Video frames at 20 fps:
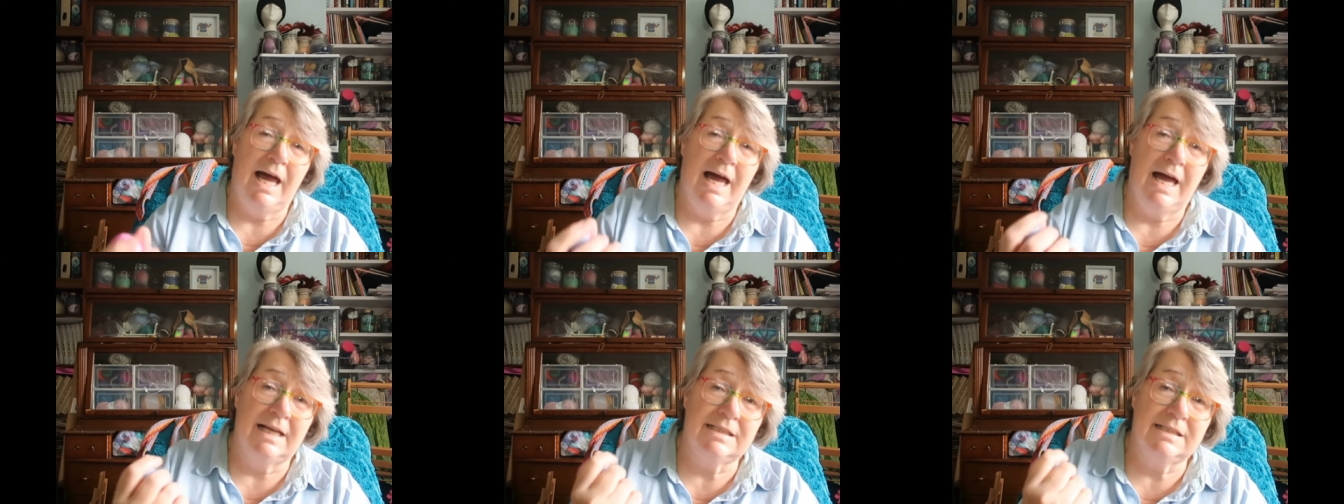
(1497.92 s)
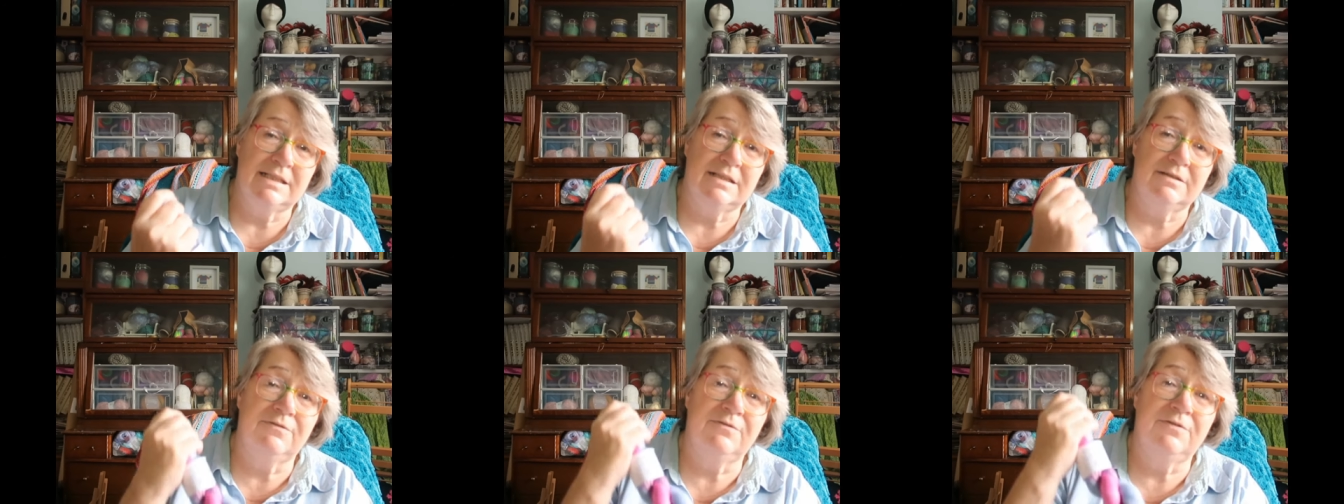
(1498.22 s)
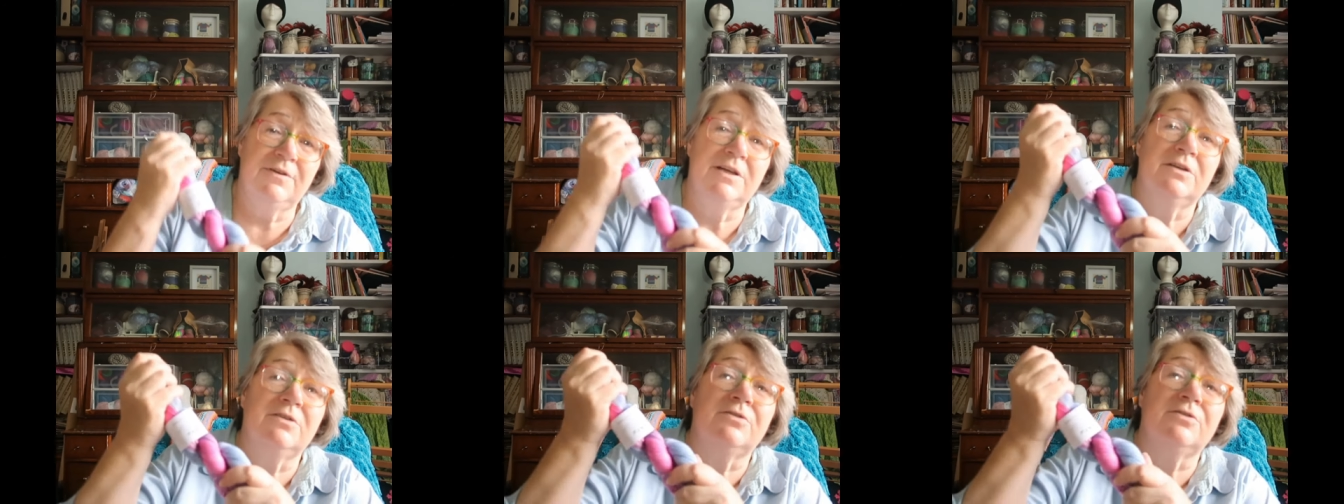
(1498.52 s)
And it
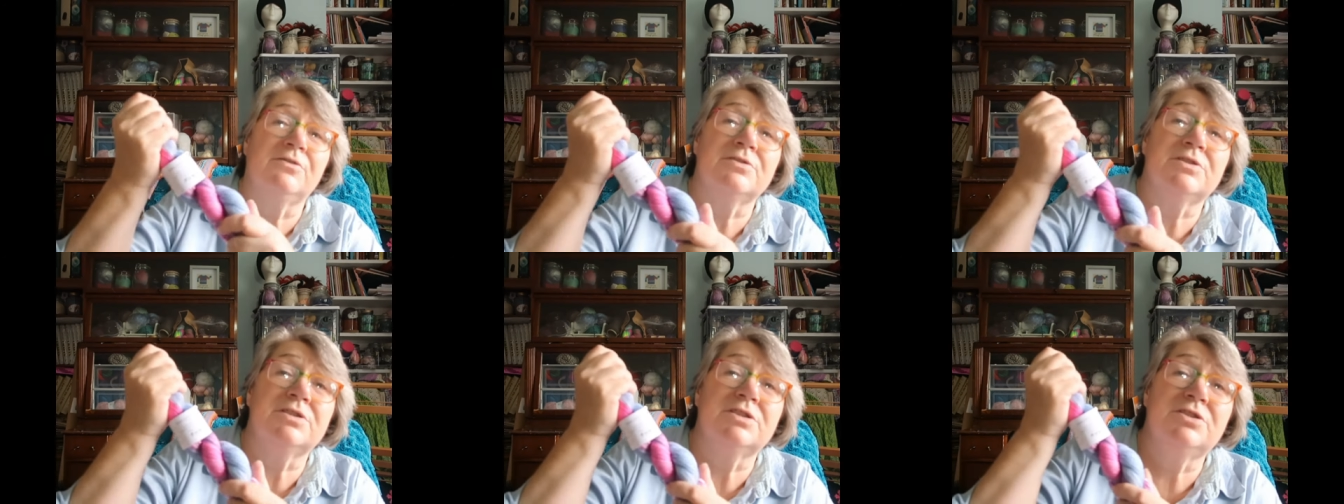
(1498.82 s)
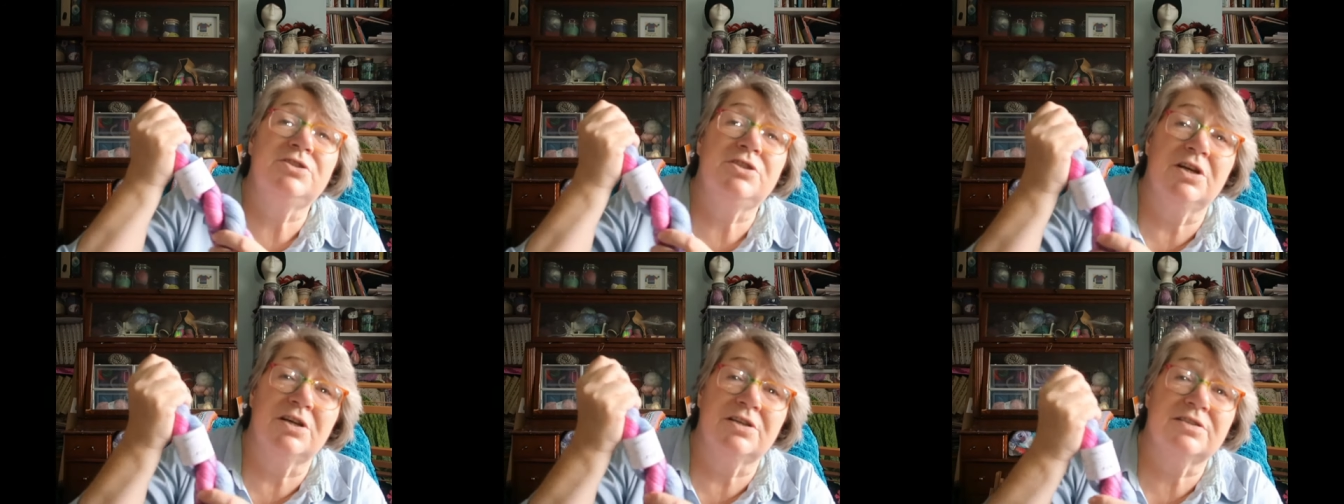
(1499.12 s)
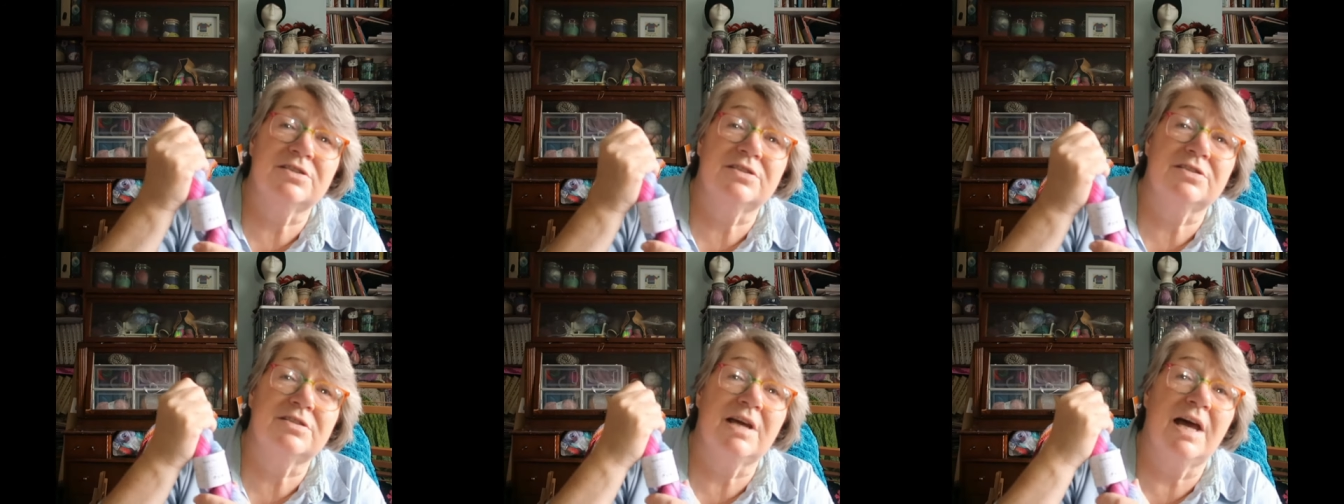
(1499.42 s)
feels
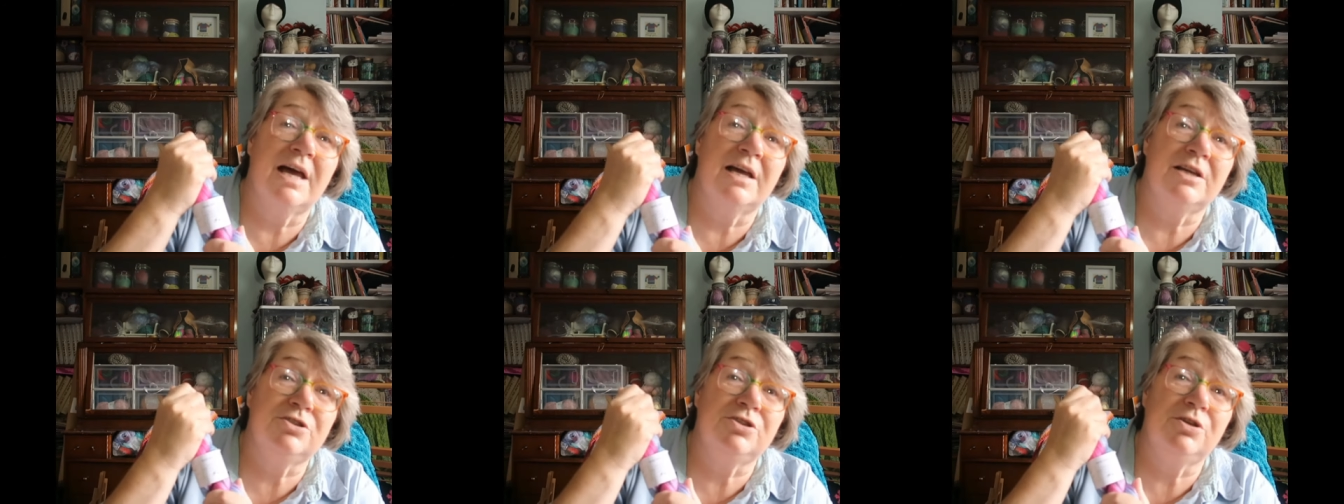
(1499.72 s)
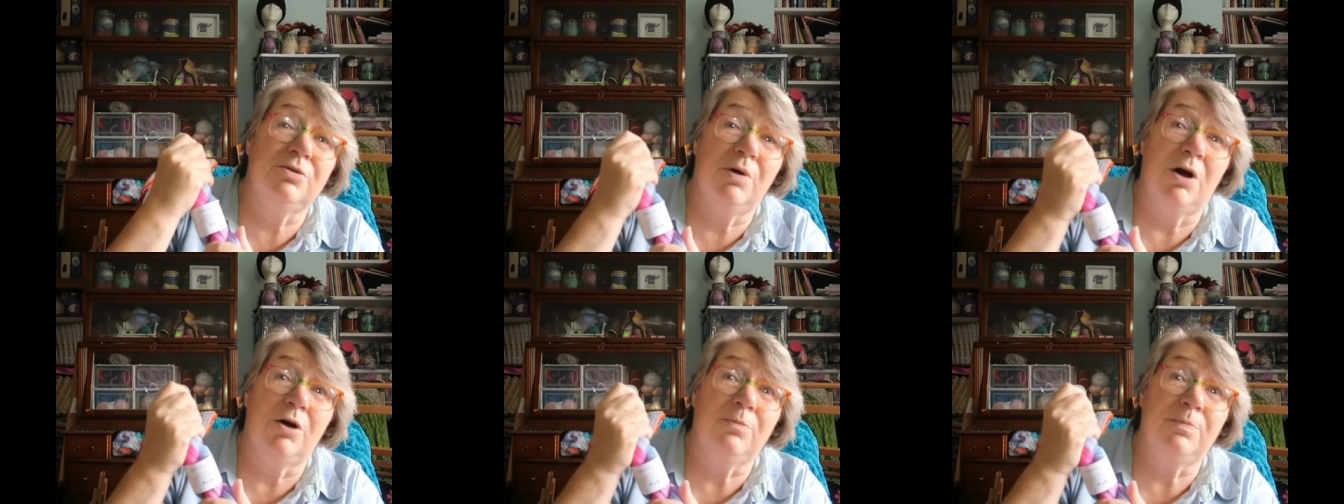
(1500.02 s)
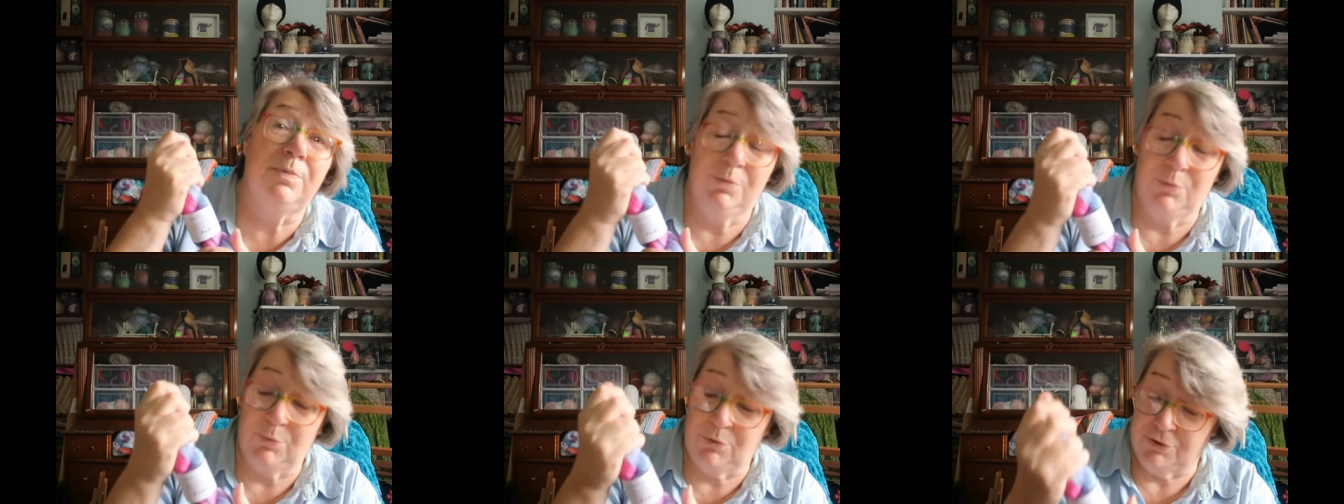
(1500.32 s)
just as you
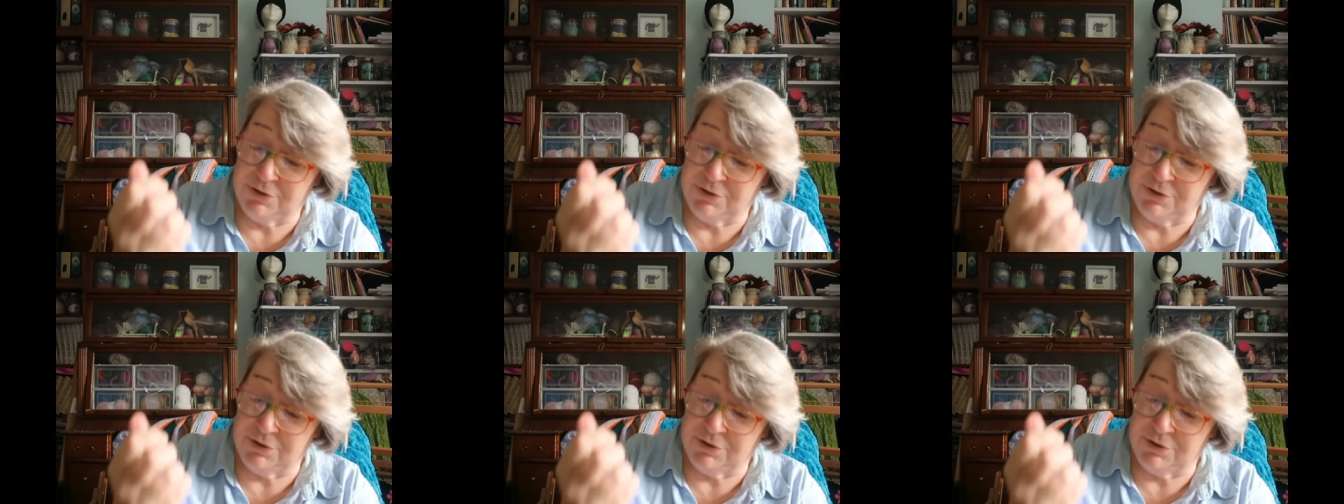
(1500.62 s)
hope it